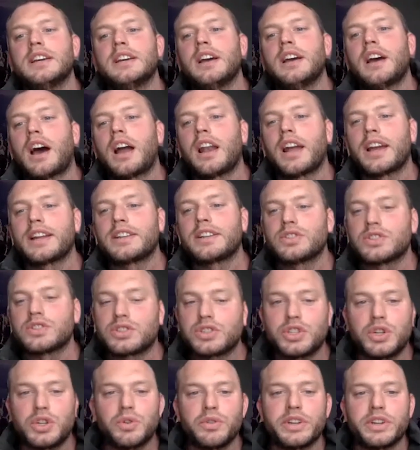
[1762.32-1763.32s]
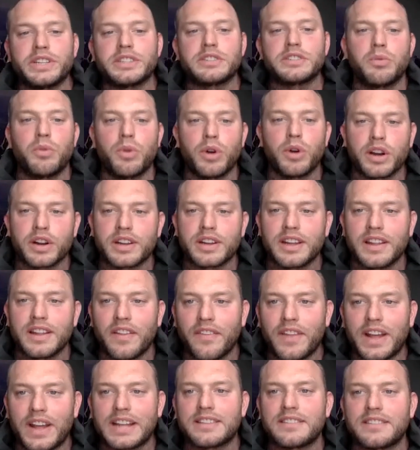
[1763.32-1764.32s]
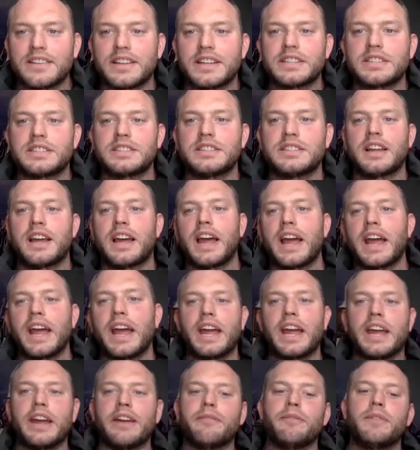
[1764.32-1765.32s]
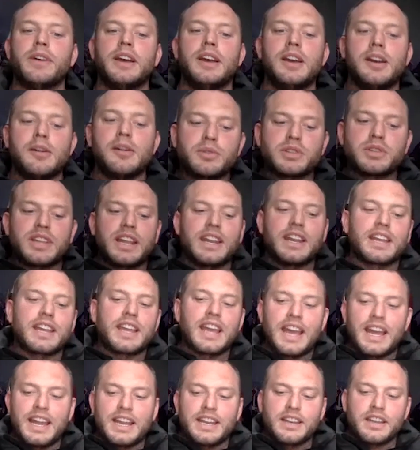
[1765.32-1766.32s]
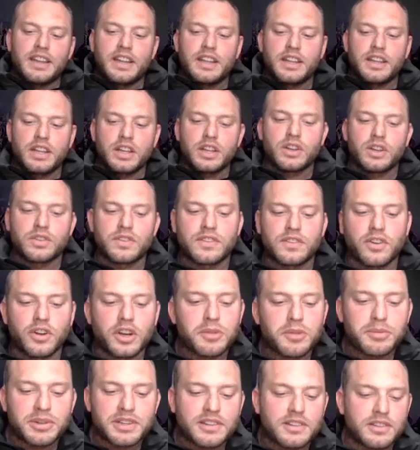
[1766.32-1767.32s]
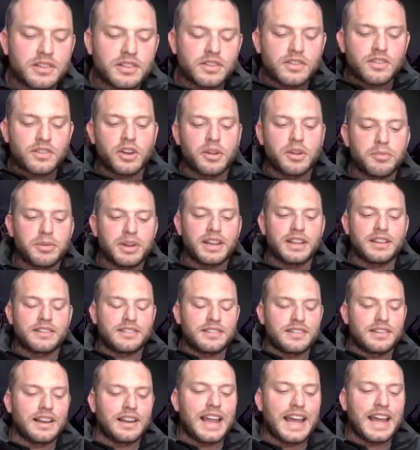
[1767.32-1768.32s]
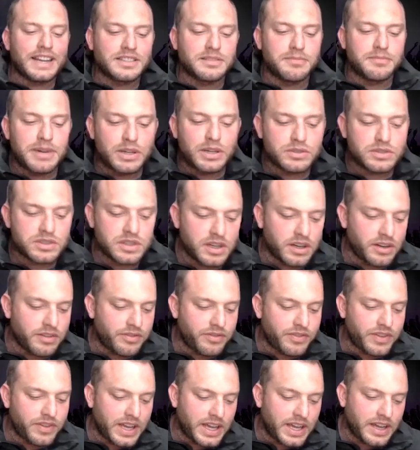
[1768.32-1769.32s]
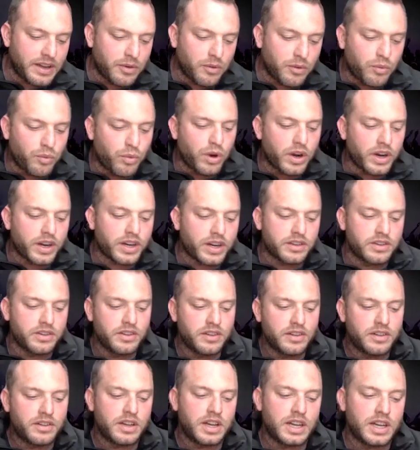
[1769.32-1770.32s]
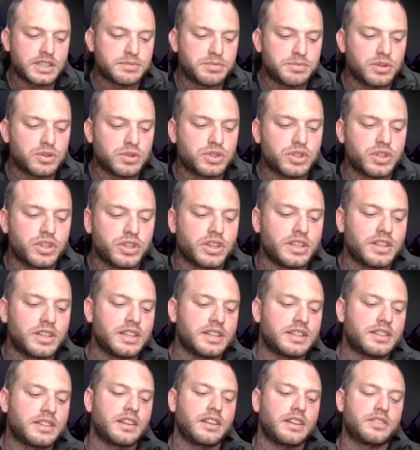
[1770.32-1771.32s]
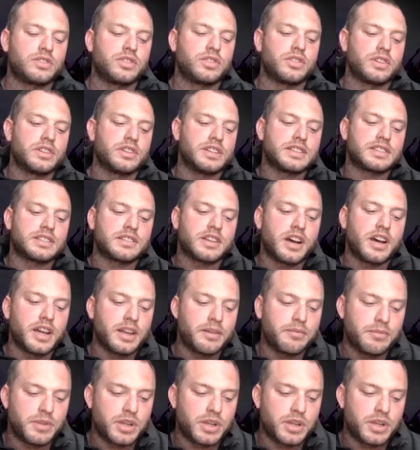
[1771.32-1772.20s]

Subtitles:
I like just tuning into work and that's it. But then again, there's only been a select amount of work, I suppose, during this time.